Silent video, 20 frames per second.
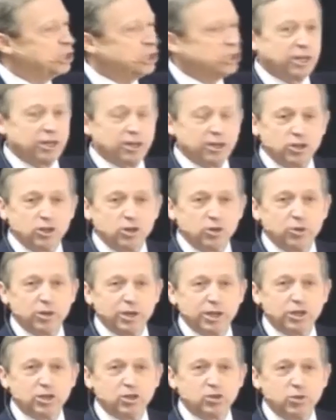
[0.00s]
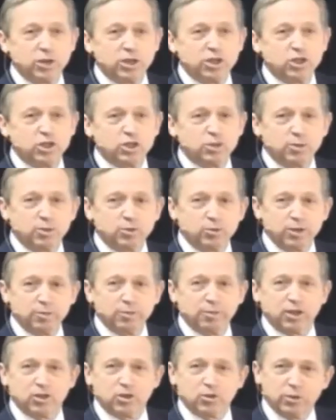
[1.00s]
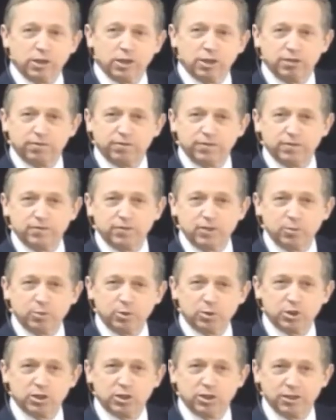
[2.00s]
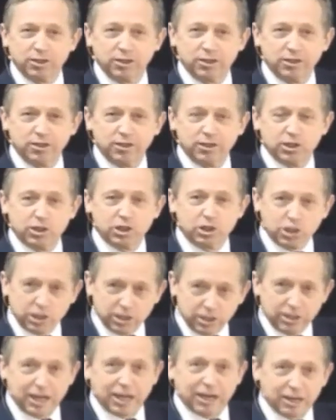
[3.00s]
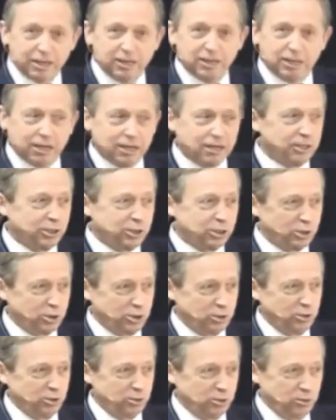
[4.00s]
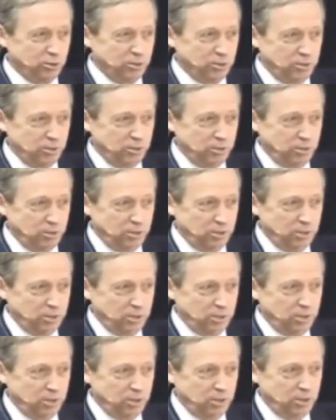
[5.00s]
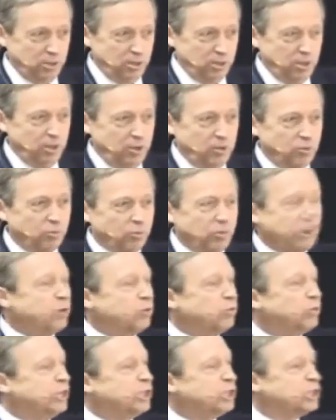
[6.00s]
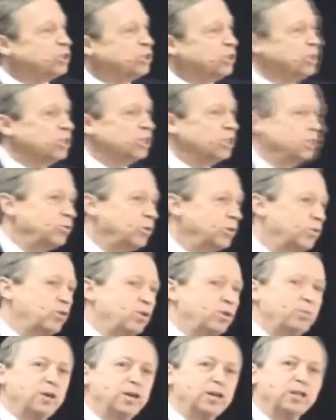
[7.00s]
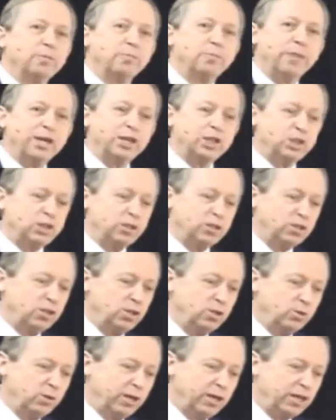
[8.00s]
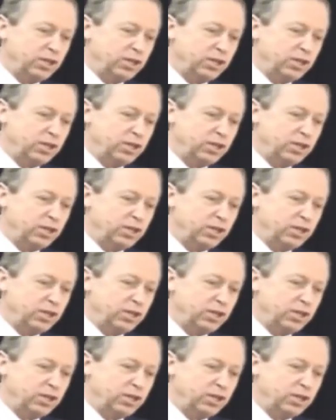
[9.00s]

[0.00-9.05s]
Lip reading: at least down in the US, ranges between about 20 and 50%. This is a deadly, deadly disease. When we started, we were among the best in the